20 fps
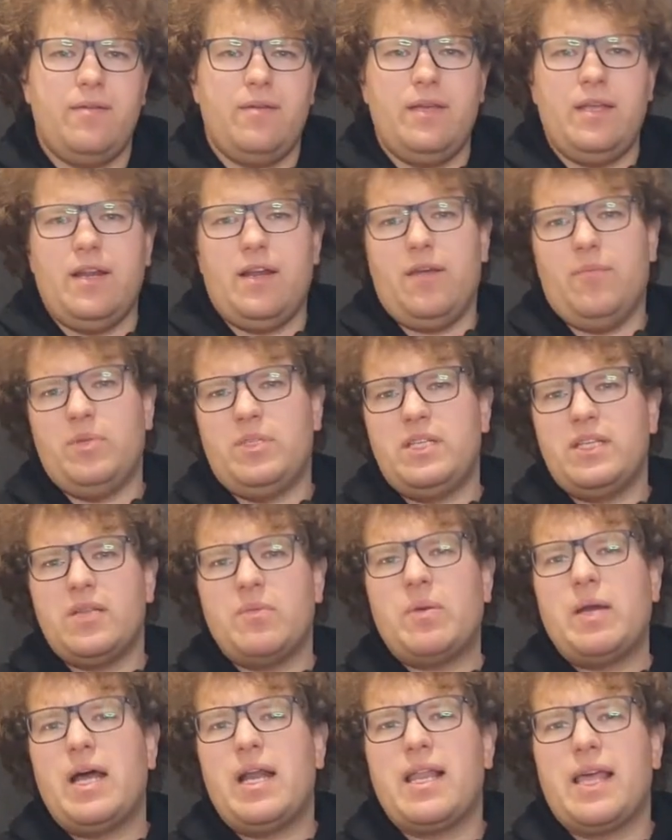a
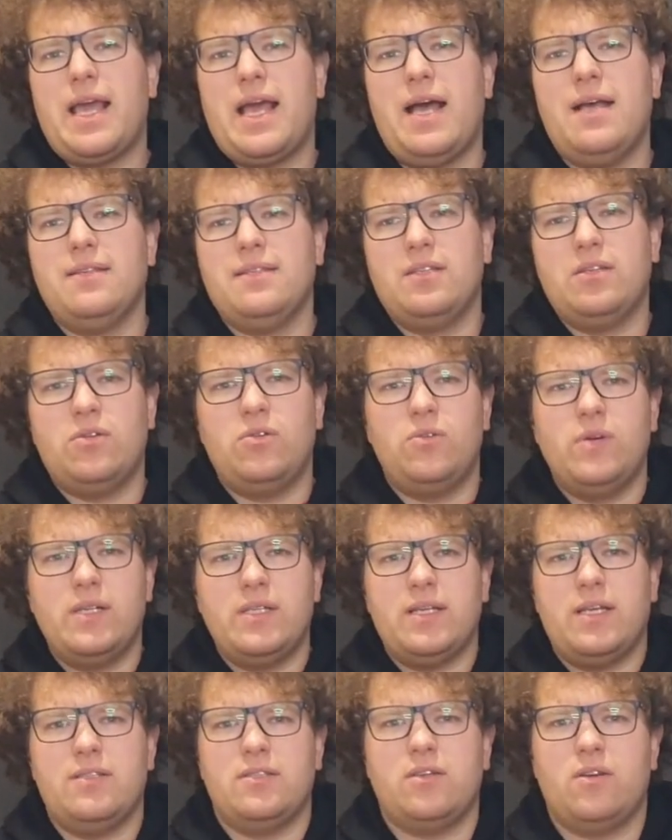particular part of the house that
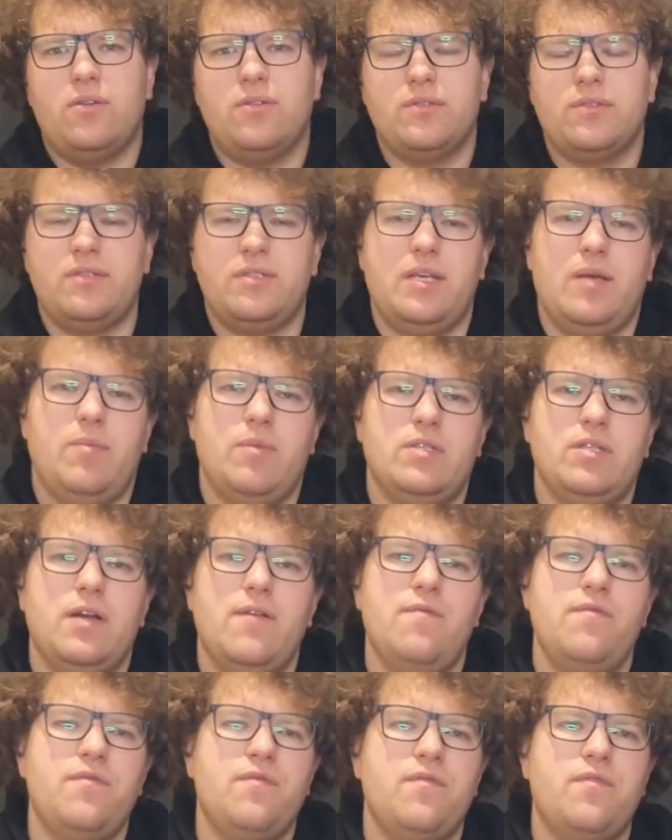always has constant
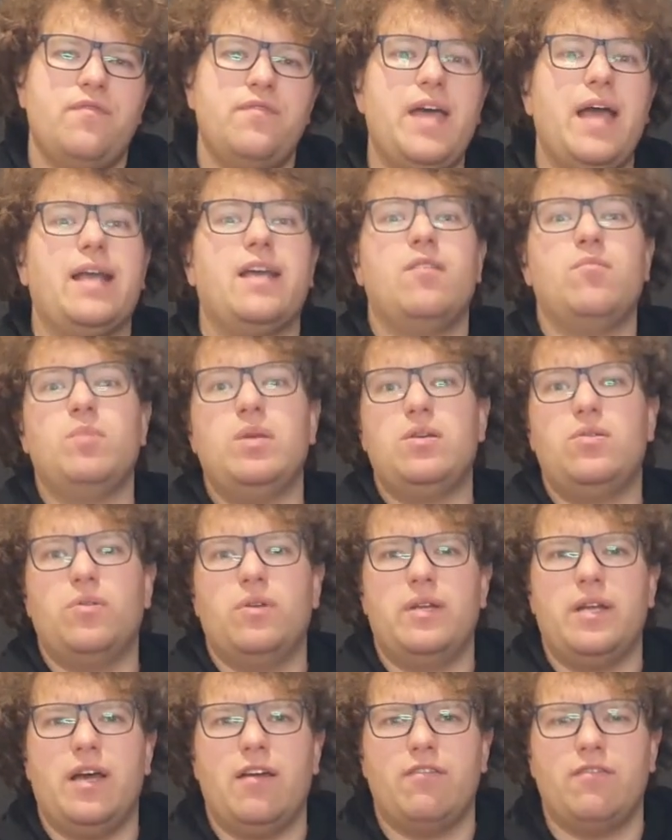temperature, that can be
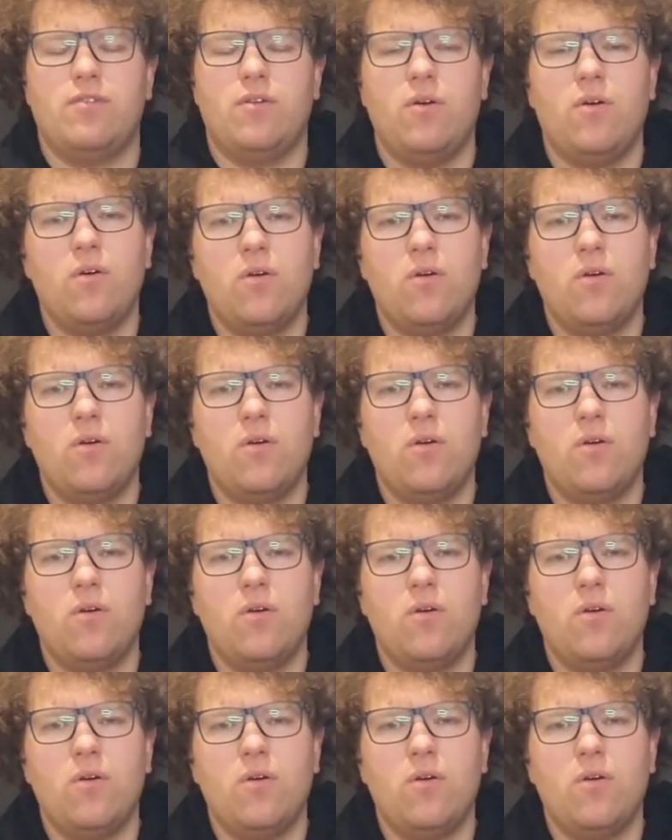good enough.